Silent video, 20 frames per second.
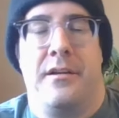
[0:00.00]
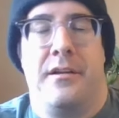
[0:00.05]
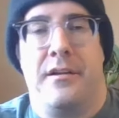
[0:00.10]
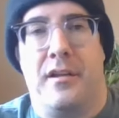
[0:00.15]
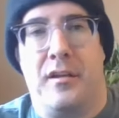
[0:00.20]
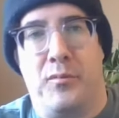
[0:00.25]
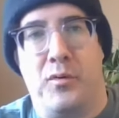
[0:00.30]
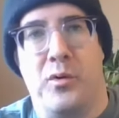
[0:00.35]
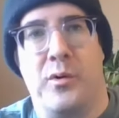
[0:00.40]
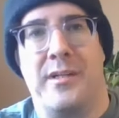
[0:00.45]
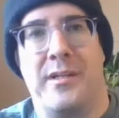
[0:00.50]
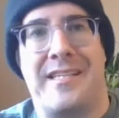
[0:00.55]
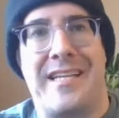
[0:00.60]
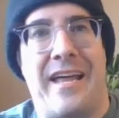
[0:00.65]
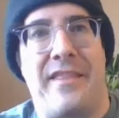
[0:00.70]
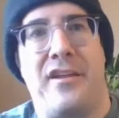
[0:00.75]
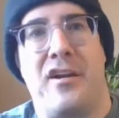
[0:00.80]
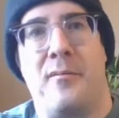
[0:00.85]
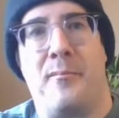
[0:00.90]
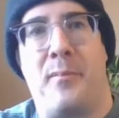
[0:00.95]
The Bruins
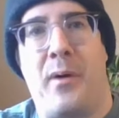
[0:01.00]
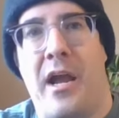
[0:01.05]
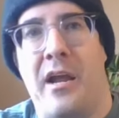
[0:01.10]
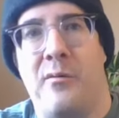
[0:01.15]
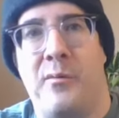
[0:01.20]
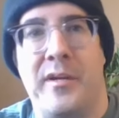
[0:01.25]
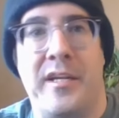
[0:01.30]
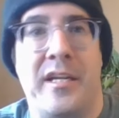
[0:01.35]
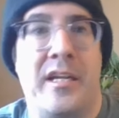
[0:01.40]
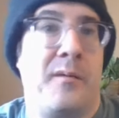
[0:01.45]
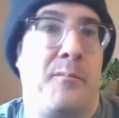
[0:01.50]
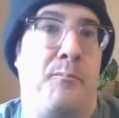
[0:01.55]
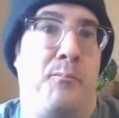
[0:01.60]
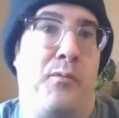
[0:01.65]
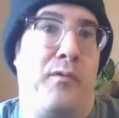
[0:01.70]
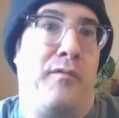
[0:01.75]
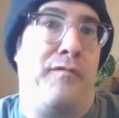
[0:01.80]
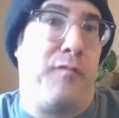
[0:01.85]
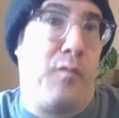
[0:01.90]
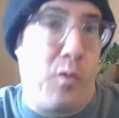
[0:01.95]
had their bye week
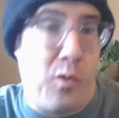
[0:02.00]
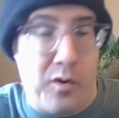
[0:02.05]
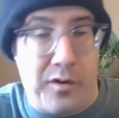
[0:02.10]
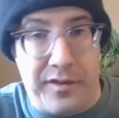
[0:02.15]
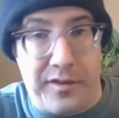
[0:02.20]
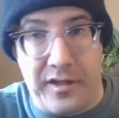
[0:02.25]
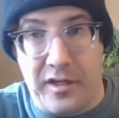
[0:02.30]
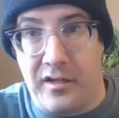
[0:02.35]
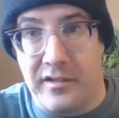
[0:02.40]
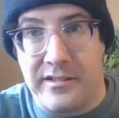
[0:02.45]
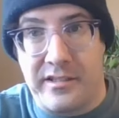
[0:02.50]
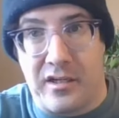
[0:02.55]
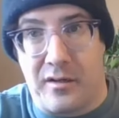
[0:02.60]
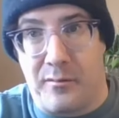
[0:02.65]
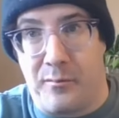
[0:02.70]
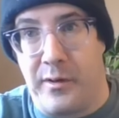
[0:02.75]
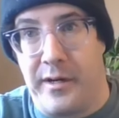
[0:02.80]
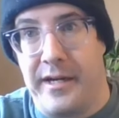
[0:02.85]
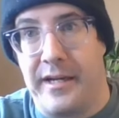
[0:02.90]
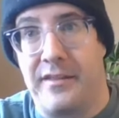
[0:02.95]
before the All-Star
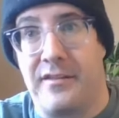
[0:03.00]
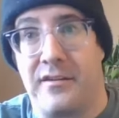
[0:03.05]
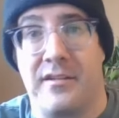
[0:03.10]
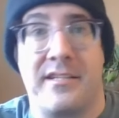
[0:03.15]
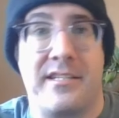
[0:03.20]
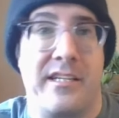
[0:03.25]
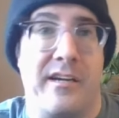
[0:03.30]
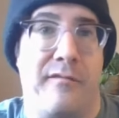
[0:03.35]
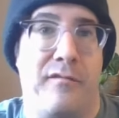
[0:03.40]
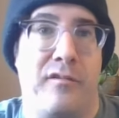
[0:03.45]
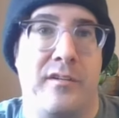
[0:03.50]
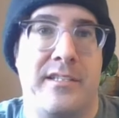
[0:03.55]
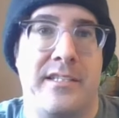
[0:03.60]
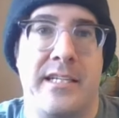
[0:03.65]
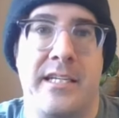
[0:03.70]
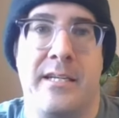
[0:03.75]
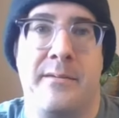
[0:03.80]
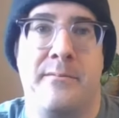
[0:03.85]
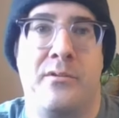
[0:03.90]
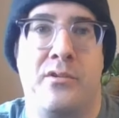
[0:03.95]
break. There's several
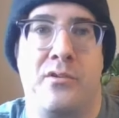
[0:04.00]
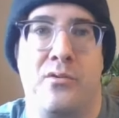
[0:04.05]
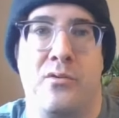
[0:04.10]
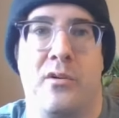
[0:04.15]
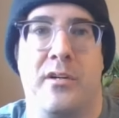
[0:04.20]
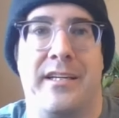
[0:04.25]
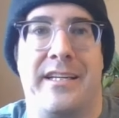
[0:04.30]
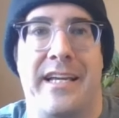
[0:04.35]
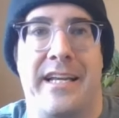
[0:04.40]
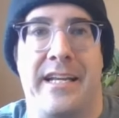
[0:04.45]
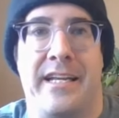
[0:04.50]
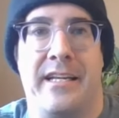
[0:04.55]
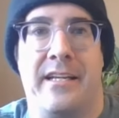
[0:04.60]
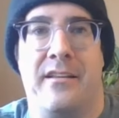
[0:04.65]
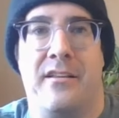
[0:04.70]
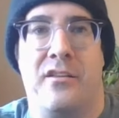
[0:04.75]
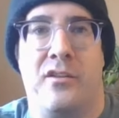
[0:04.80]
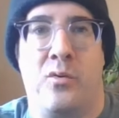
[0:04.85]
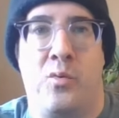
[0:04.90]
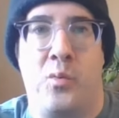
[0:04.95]
teams who are
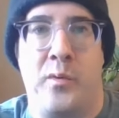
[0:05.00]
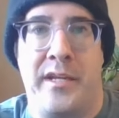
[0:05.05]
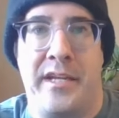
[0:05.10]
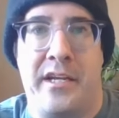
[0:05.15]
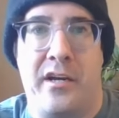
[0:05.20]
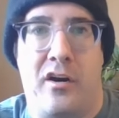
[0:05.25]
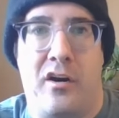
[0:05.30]
getting the week